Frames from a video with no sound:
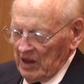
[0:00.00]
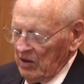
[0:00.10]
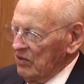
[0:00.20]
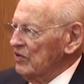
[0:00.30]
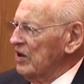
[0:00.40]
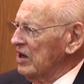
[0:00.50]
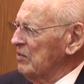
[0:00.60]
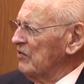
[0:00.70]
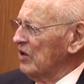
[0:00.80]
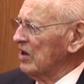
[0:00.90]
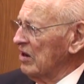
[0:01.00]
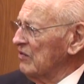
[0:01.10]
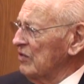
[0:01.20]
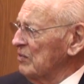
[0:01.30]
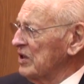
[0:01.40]
although you had to be very
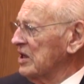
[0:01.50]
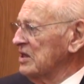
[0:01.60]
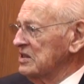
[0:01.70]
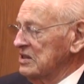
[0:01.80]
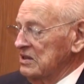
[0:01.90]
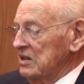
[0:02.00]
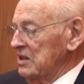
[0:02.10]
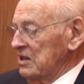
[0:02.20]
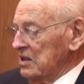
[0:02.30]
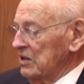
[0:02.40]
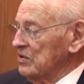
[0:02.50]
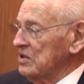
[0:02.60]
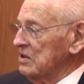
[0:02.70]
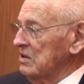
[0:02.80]
careful because there was